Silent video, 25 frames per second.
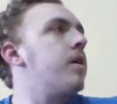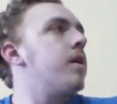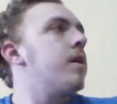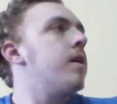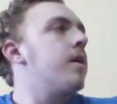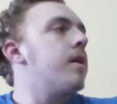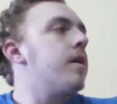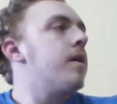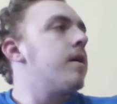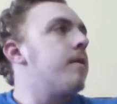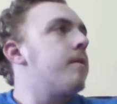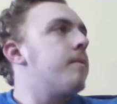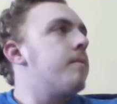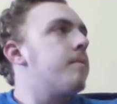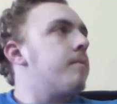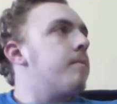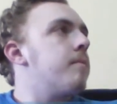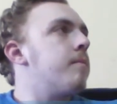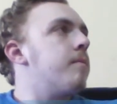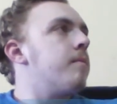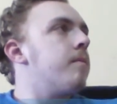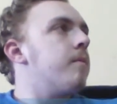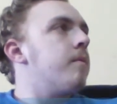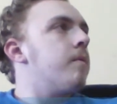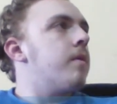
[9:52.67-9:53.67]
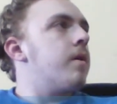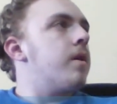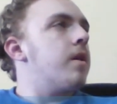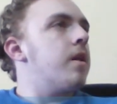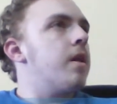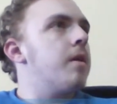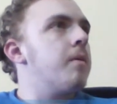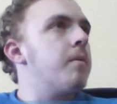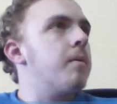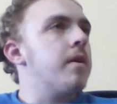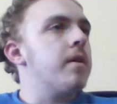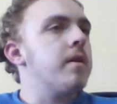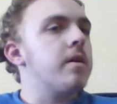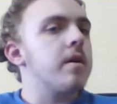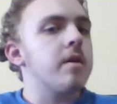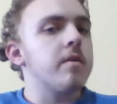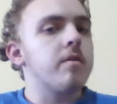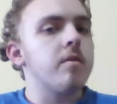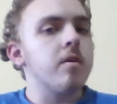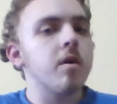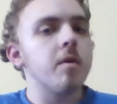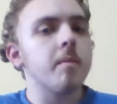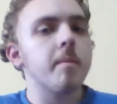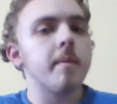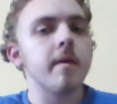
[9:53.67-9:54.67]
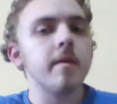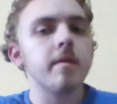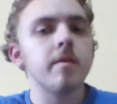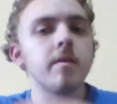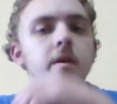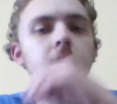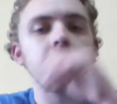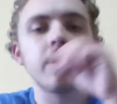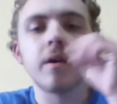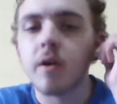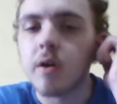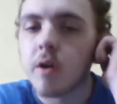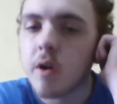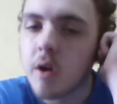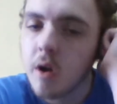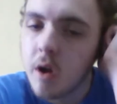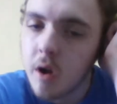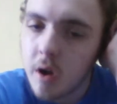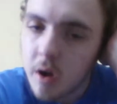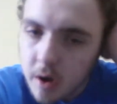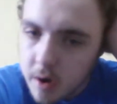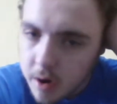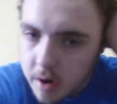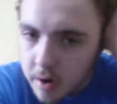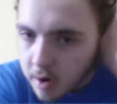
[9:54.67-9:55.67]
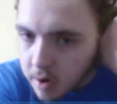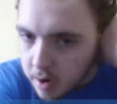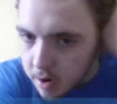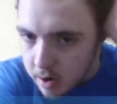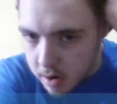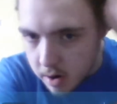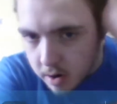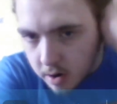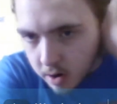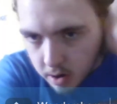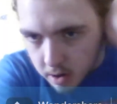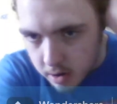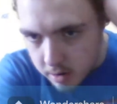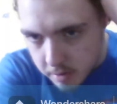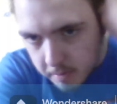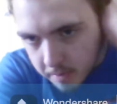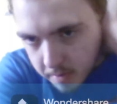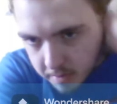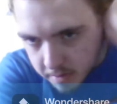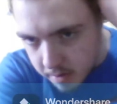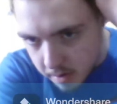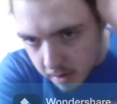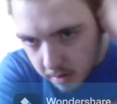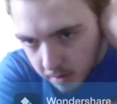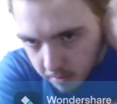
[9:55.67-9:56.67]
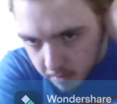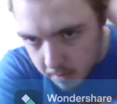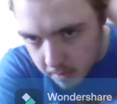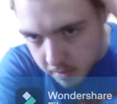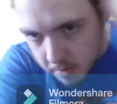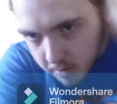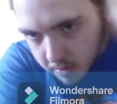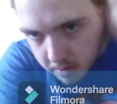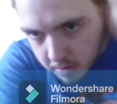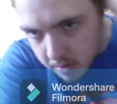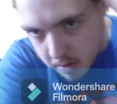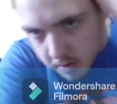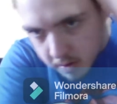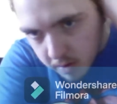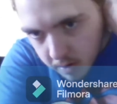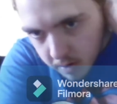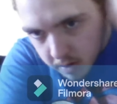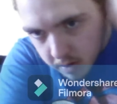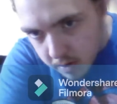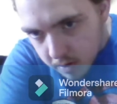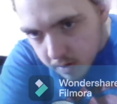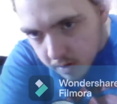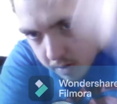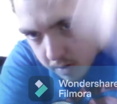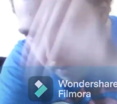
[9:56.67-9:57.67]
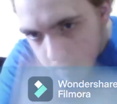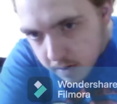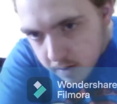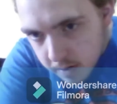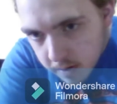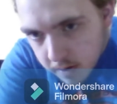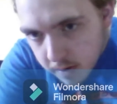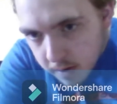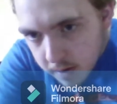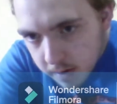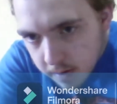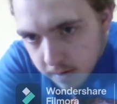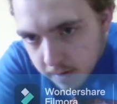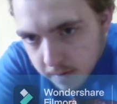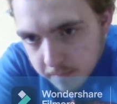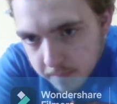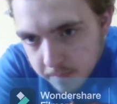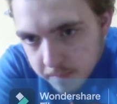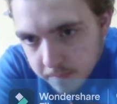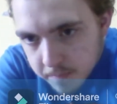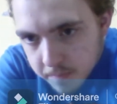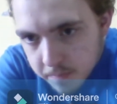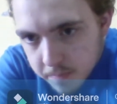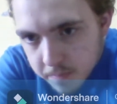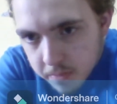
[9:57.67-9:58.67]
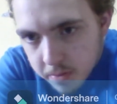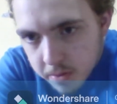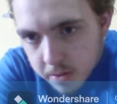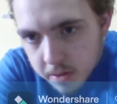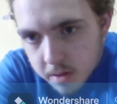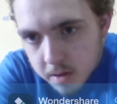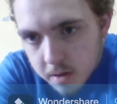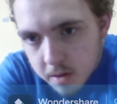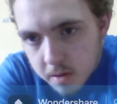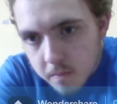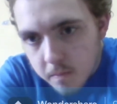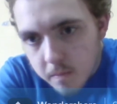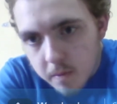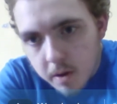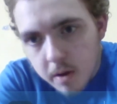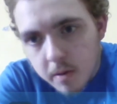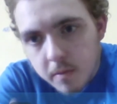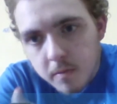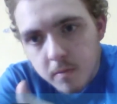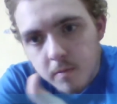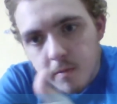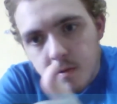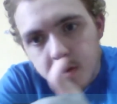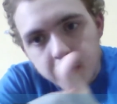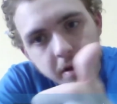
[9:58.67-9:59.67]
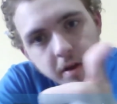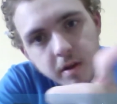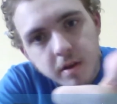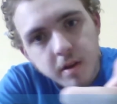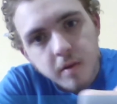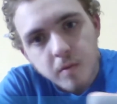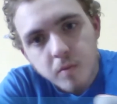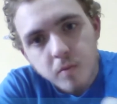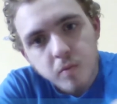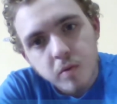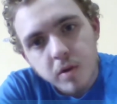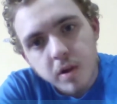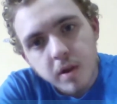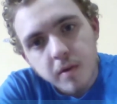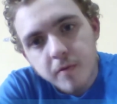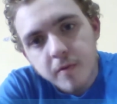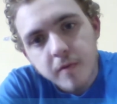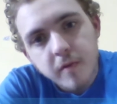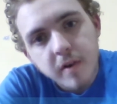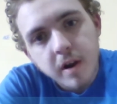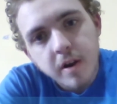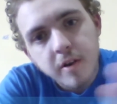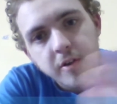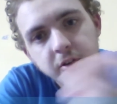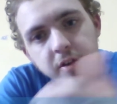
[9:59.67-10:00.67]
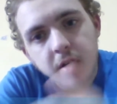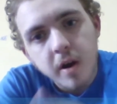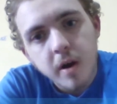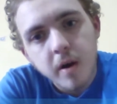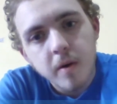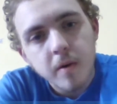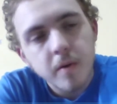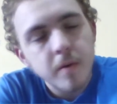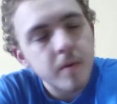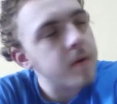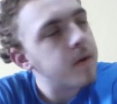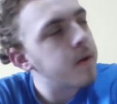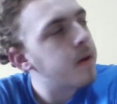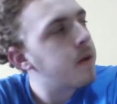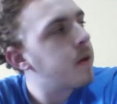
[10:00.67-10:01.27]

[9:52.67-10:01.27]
Um, what uh, was going else can I talk about the Cosby Show? Um, well, it's just a really funny show.